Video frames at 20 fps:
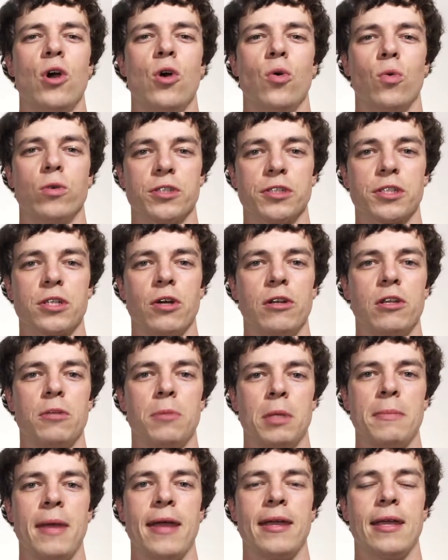we're just going to
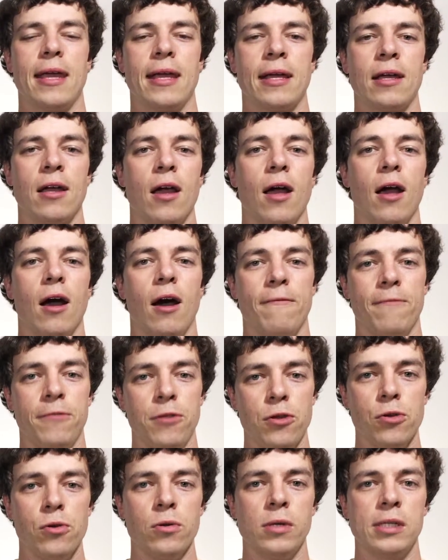be making a
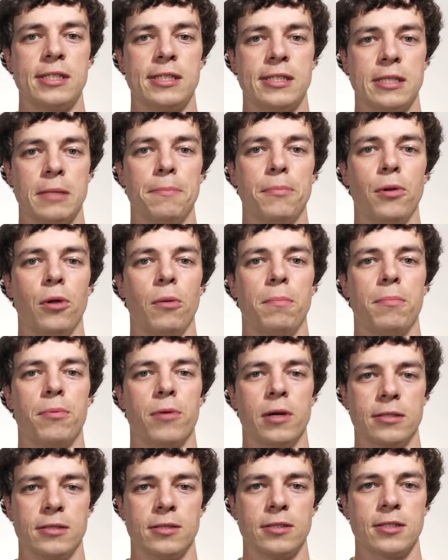few simple
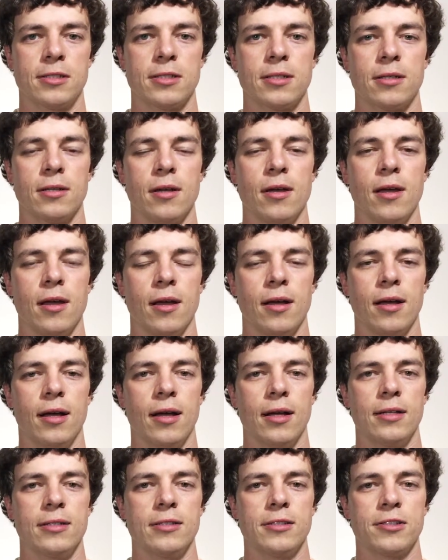prints.
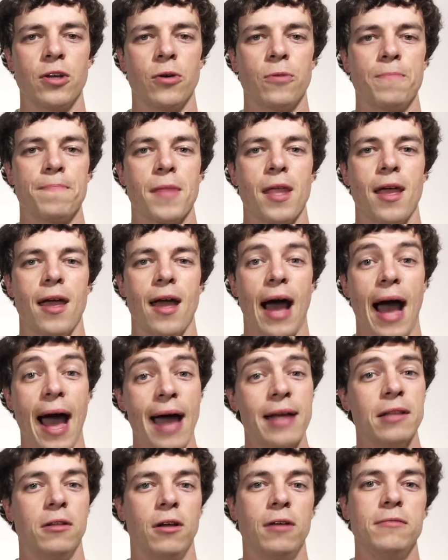So
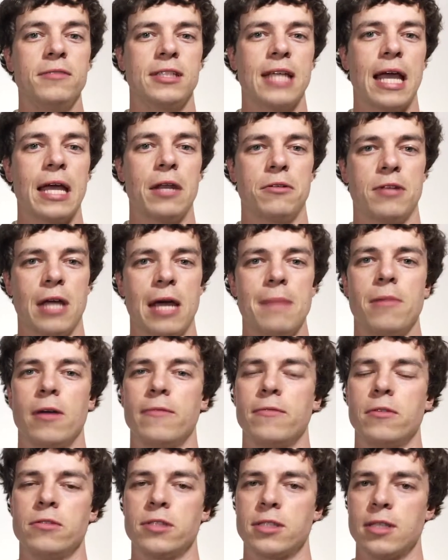I love cyanotype.
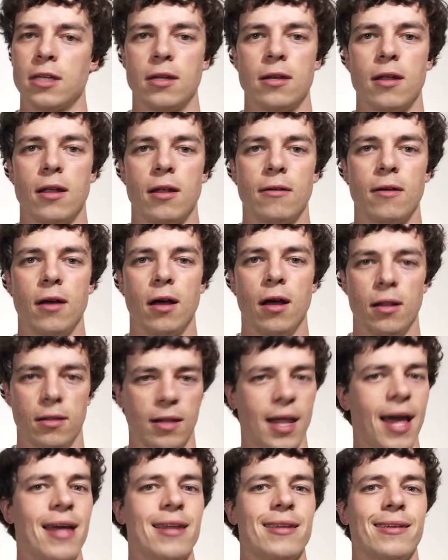I've used it a
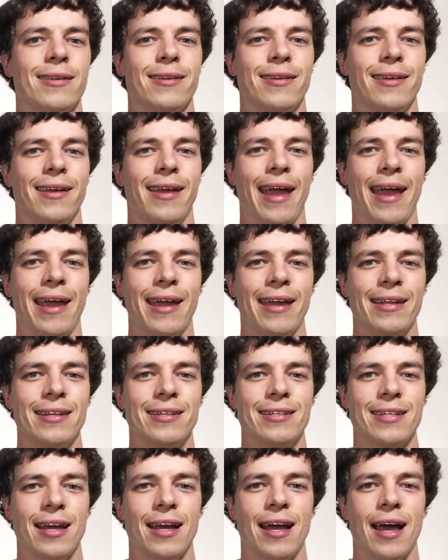lot,
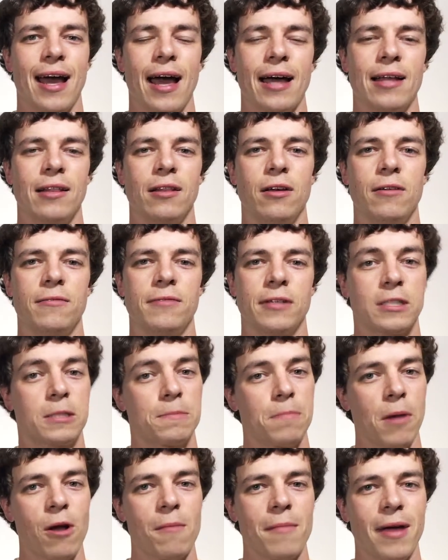and I love
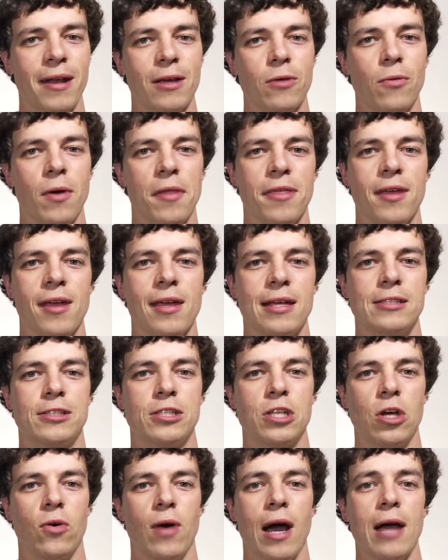experimenting with it. And
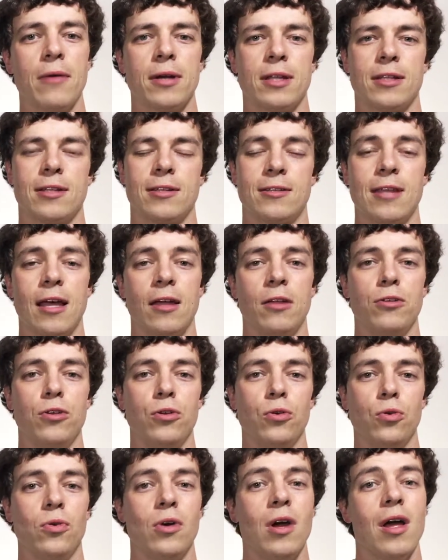so I wanted to tell
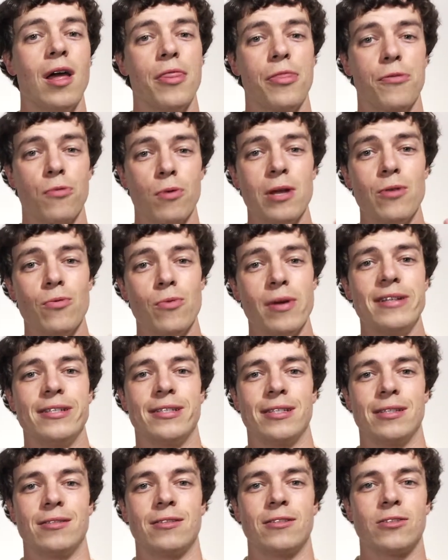you three
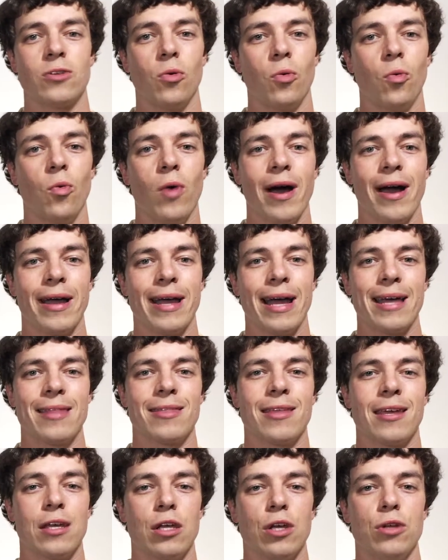reasons why I
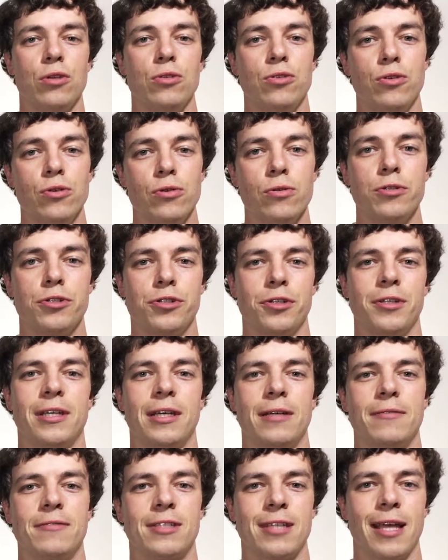think you should
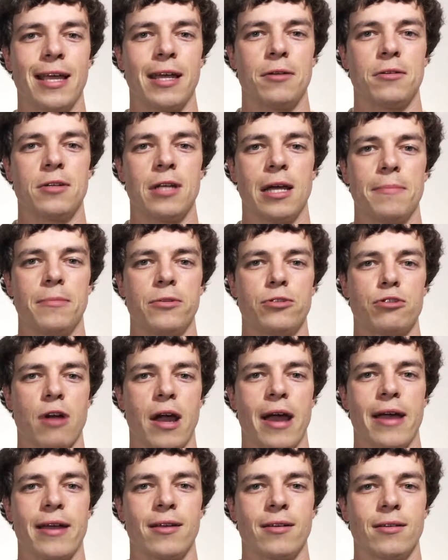give cyanotype a
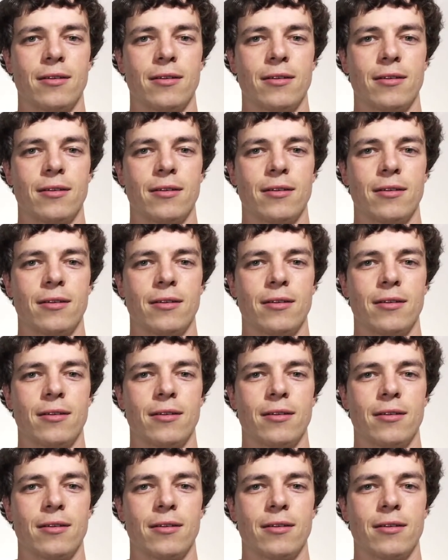try.